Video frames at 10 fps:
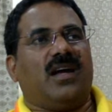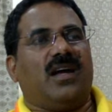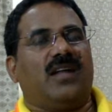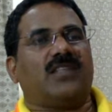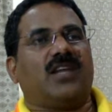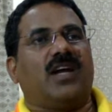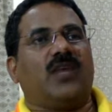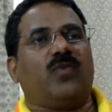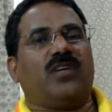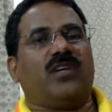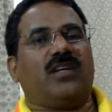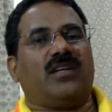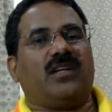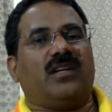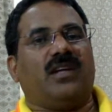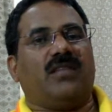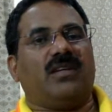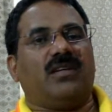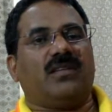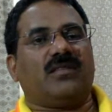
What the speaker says: as a advocate in heaven,